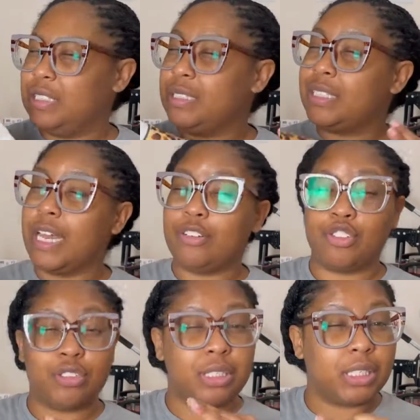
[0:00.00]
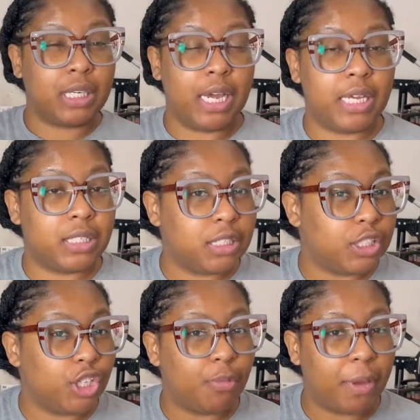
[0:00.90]
Tetris cutting
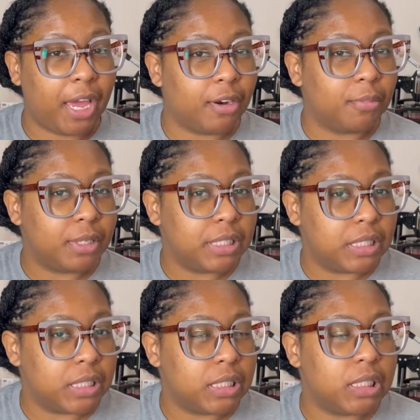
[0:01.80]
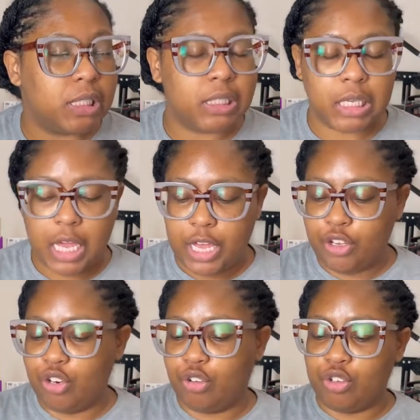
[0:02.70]
your pattern pieces, you
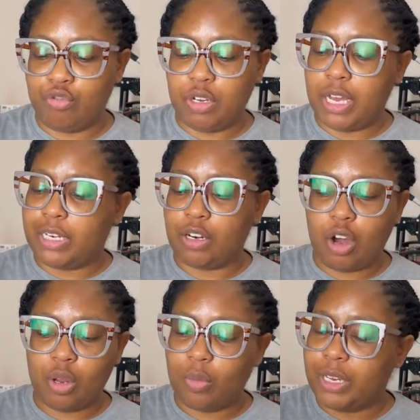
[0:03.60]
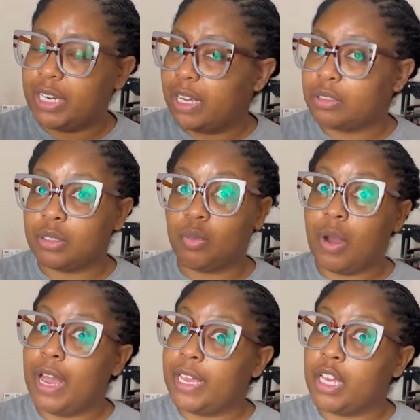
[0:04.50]
know, you cutting it all the way down to the
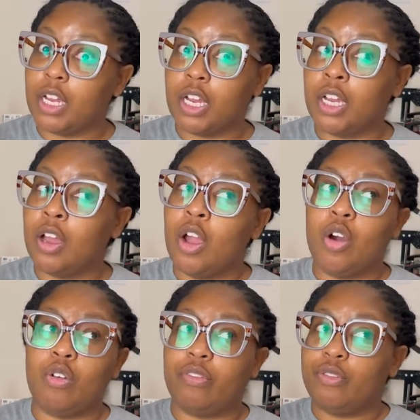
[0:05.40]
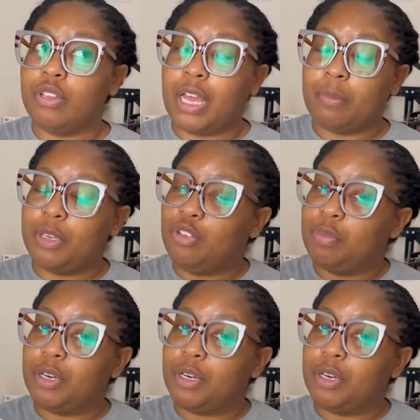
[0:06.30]
wire. Or if you like me, you put a